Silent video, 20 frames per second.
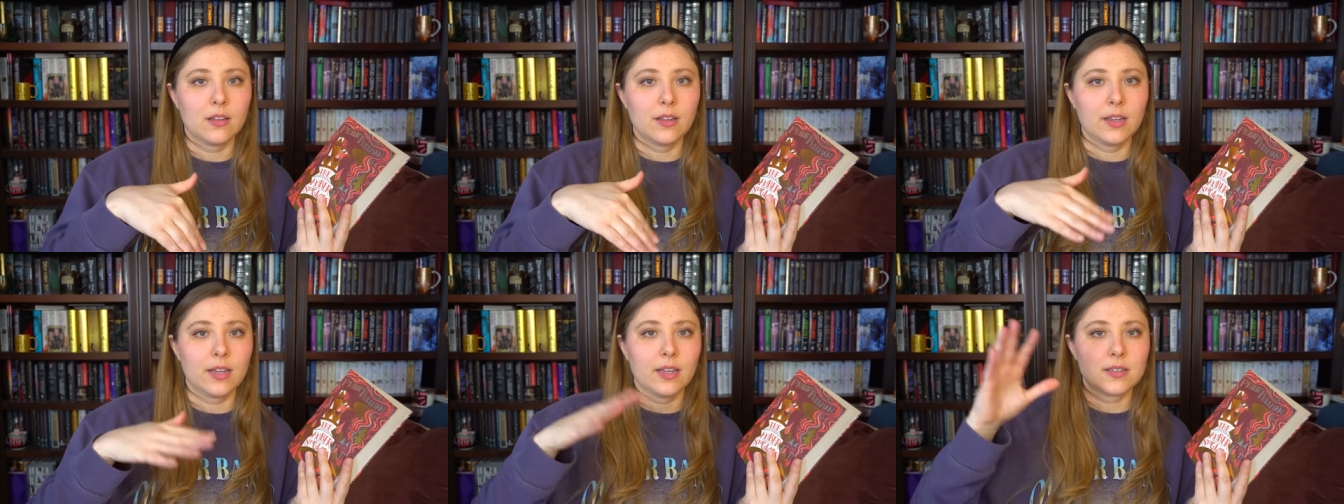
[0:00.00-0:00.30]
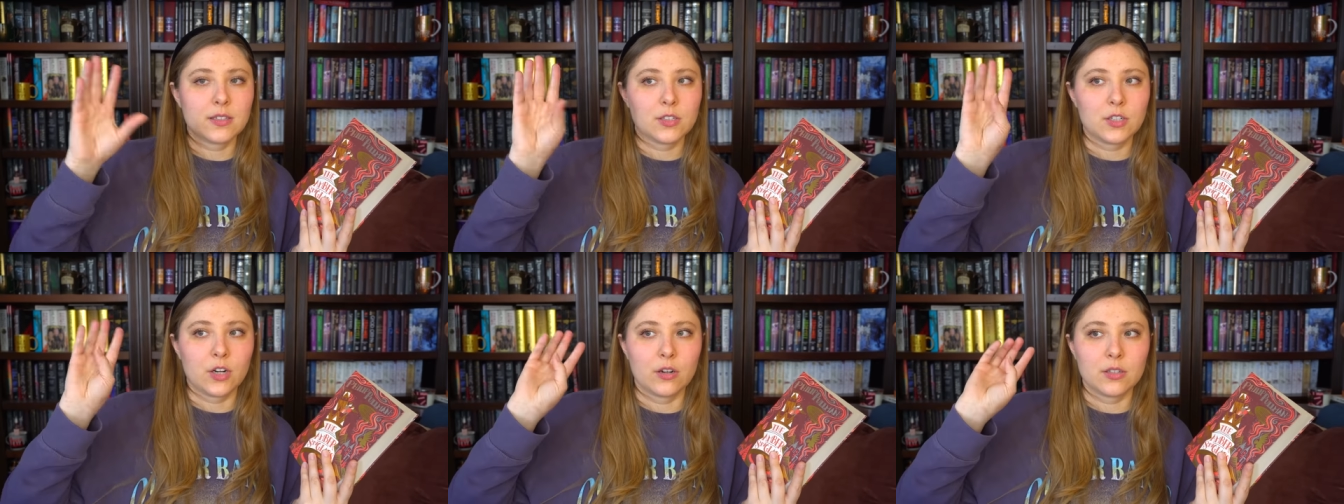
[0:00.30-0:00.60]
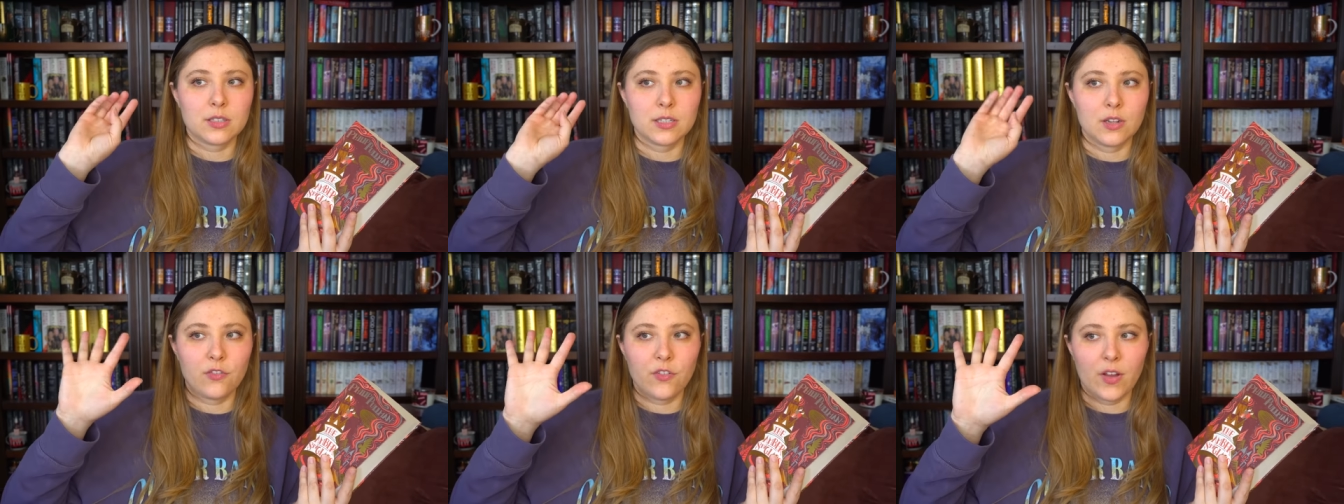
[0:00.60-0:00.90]
Like, it
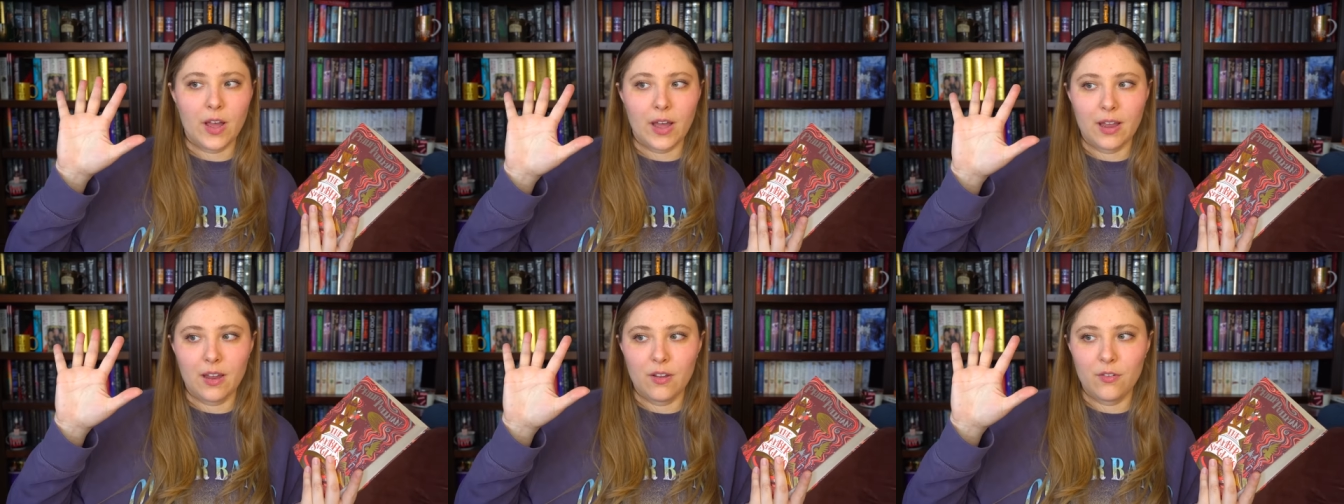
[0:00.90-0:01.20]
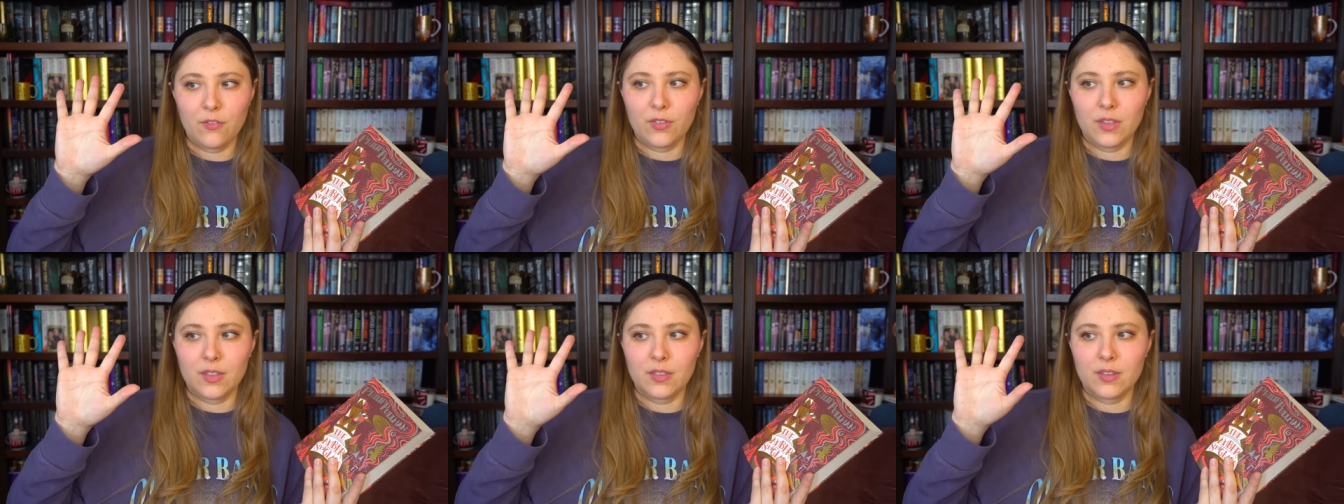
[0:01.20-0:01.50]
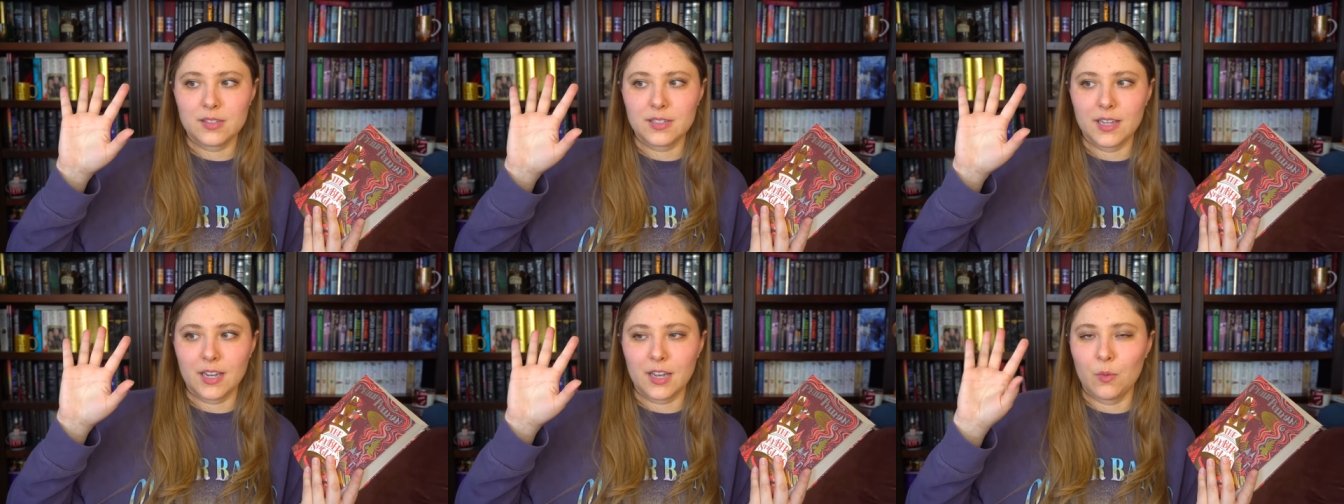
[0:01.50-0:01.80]
starts at 5, then the
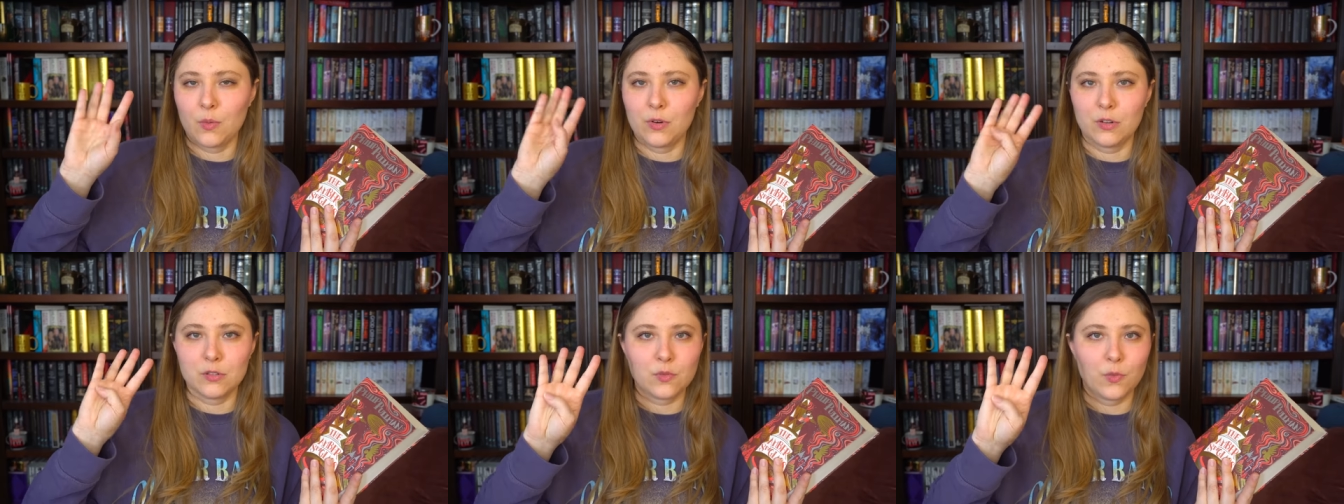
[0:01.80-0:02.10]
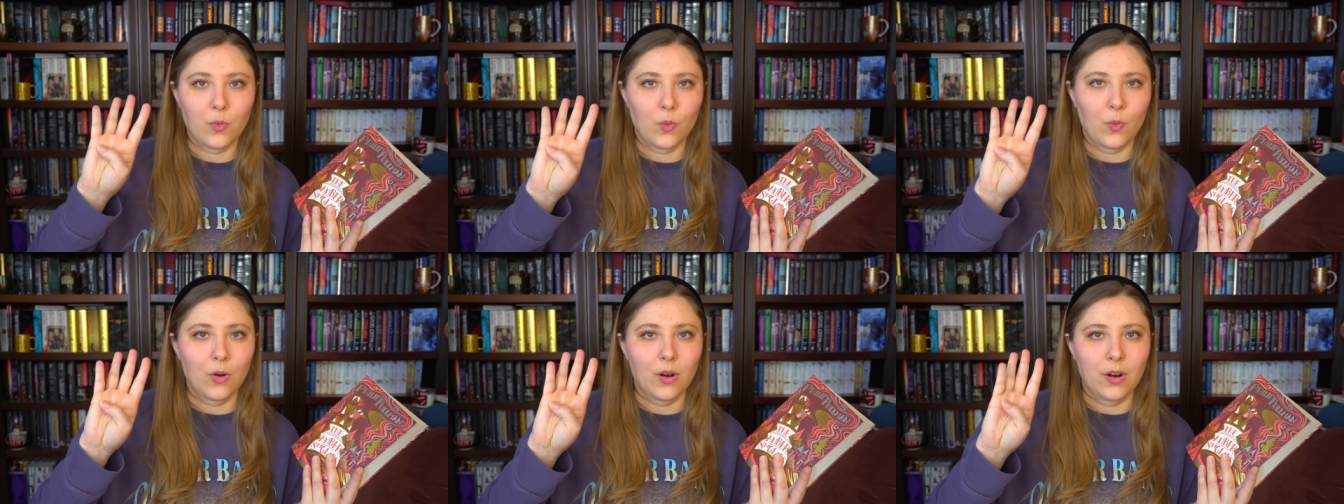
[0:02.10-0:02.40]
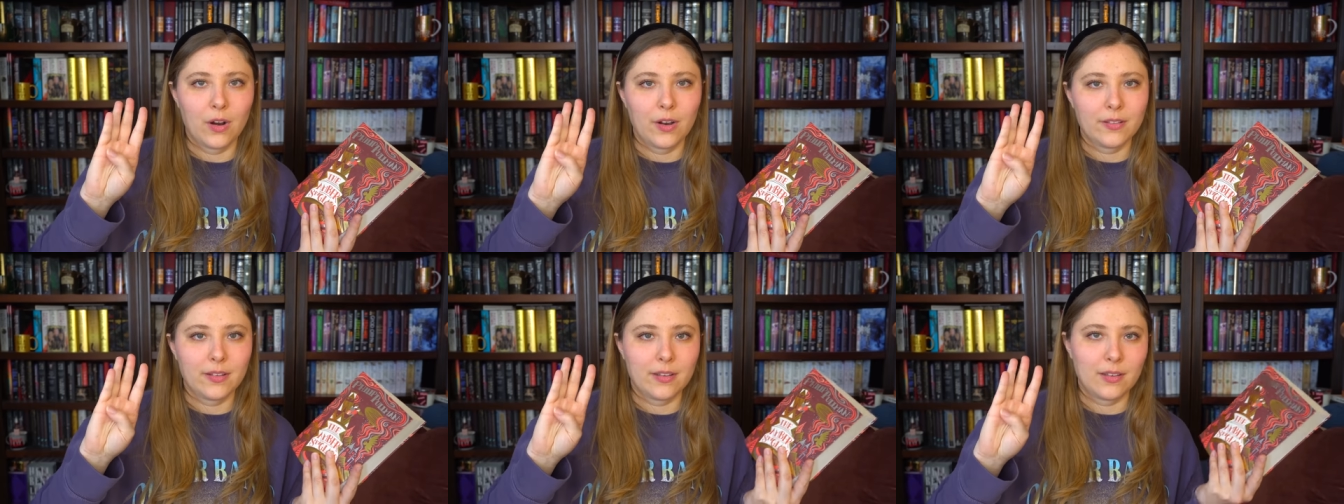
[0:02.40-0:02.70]
second one is
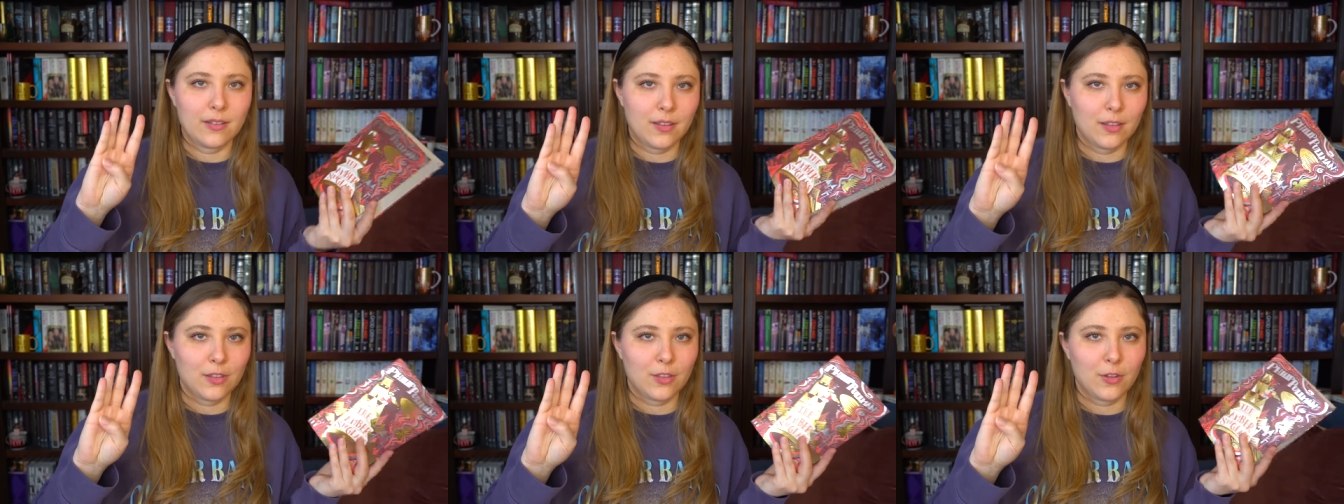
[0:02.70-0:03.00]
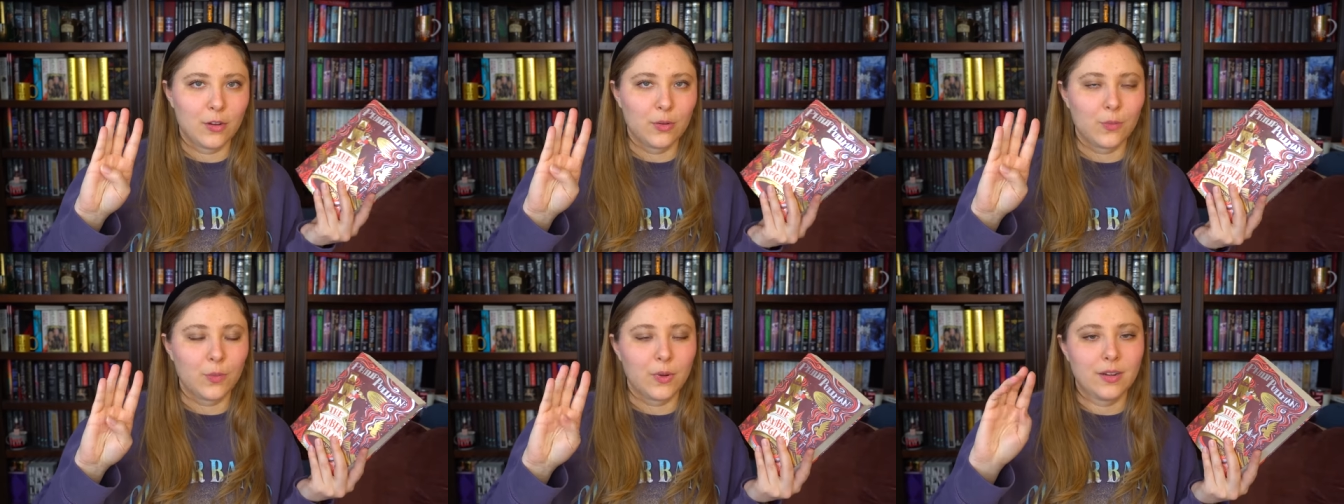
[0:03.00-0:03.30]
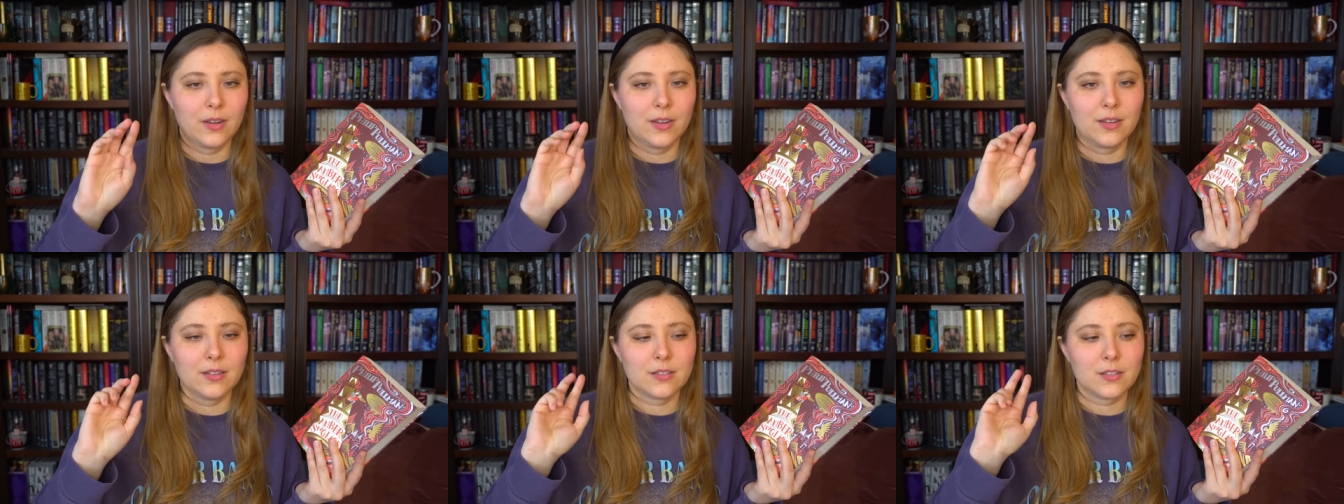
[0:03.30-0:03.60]
4, and the third one
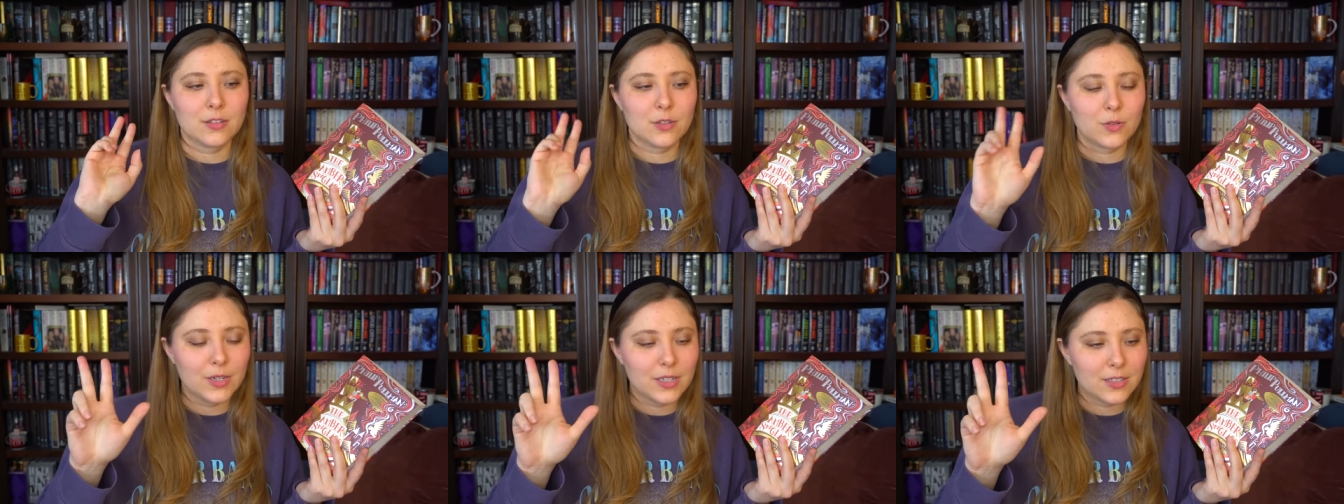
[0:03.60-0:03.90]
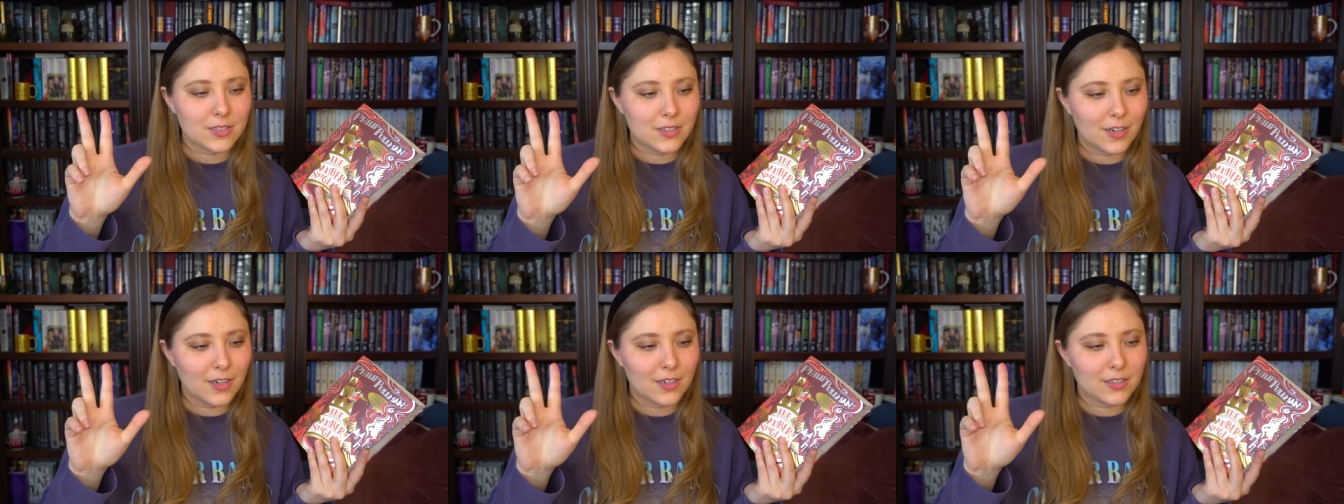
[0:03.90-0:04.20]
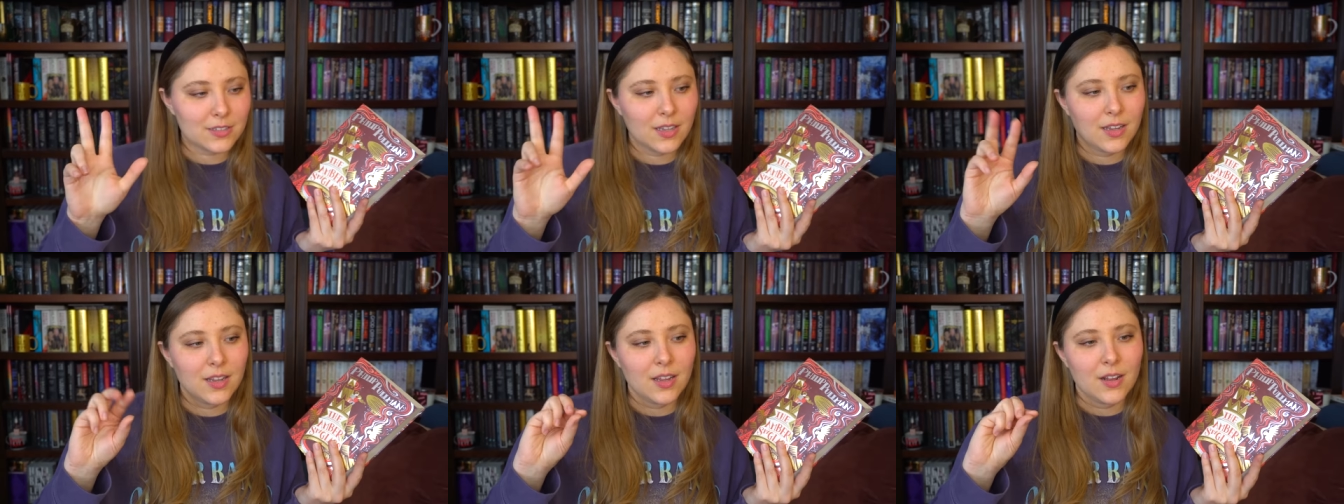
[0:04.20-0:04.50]
is 3
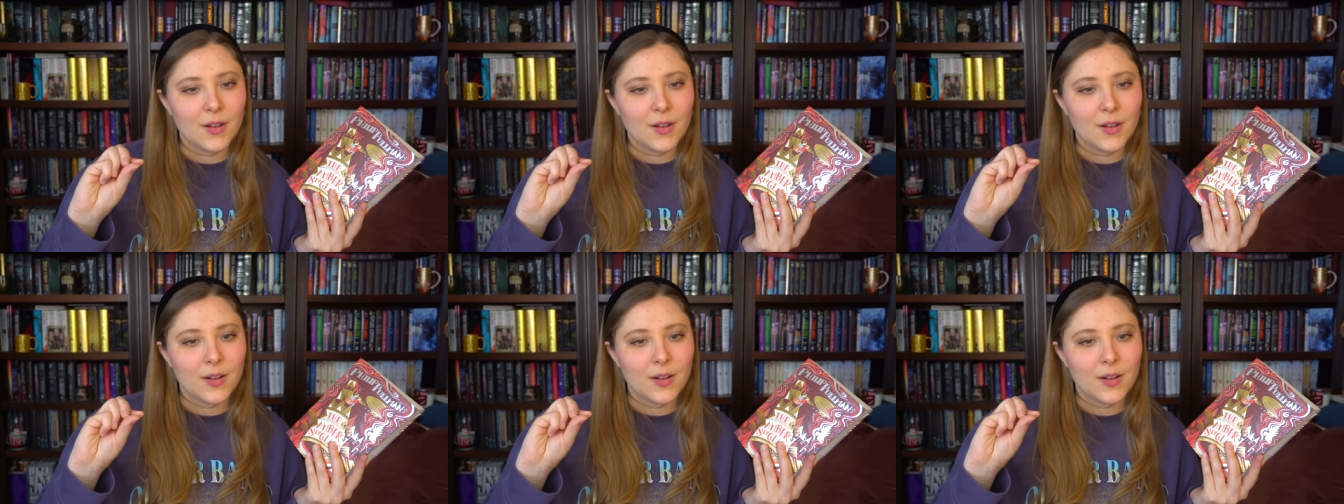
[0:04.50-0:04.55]
stars.